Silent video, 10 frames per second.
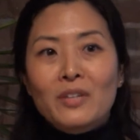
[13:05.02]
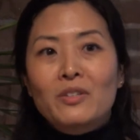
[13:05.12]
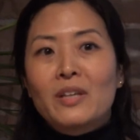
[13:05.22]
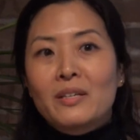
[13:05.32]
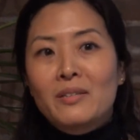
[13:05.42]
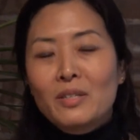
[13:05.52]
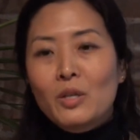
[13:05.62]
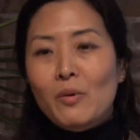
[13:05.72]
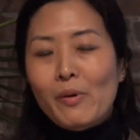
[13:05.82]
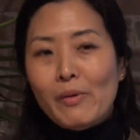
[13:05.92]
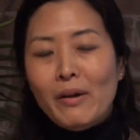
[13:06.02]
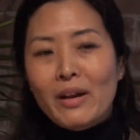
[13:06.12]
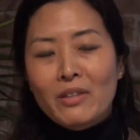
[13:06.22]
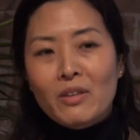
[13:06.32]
through this exercise this time around.